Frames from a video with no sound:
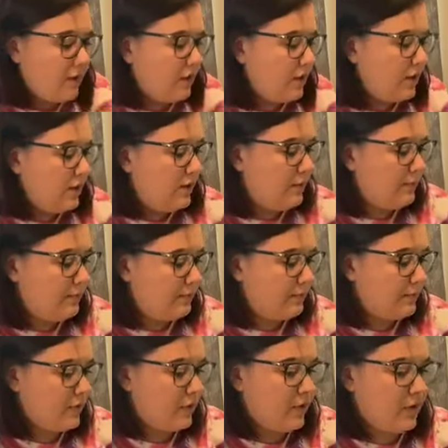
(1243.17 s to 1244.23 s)

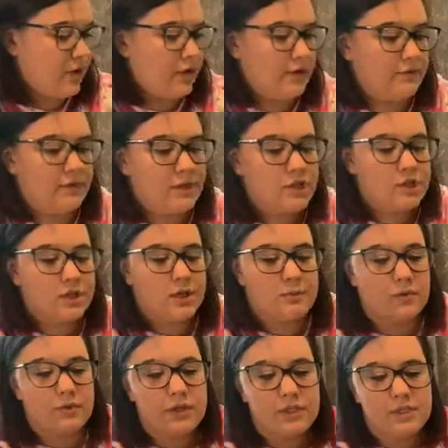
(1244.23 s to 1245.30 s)
And eventually I'm
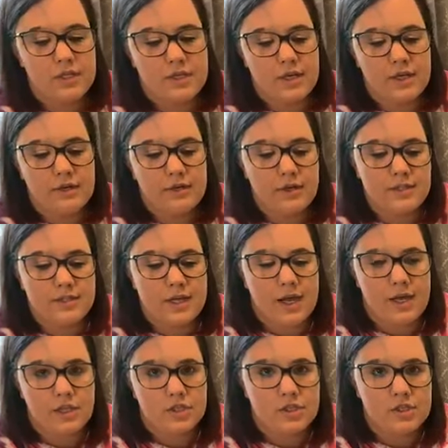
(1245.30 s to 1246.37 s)
going to then
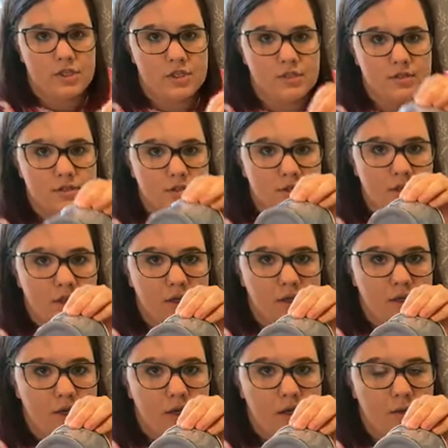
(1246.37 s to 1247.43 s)
attach these
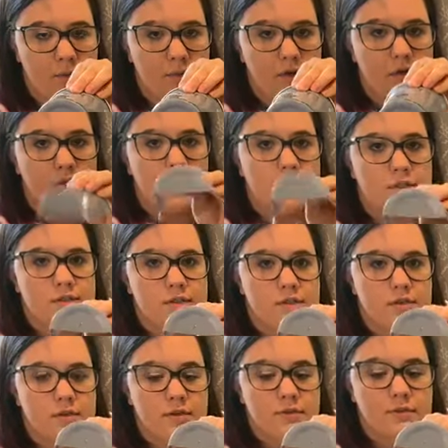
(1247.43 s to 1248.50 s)

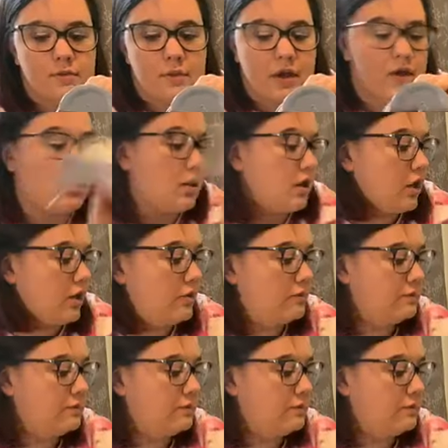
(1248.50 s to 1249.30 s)
across for my car.